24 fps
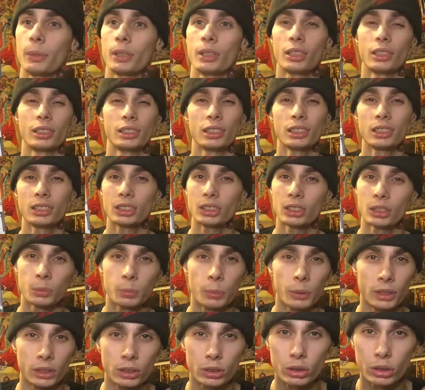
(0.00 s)
Because it's just
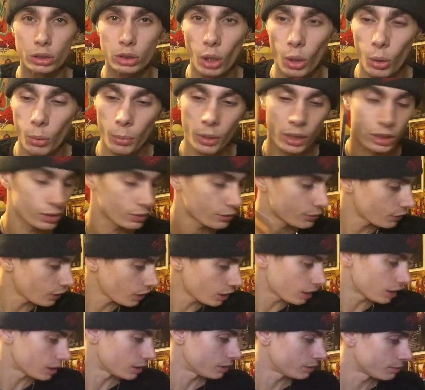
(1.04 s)
been so much
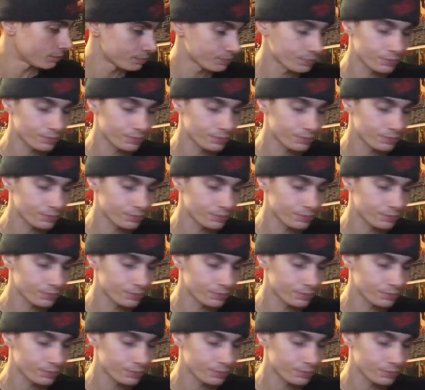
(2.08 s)
fun.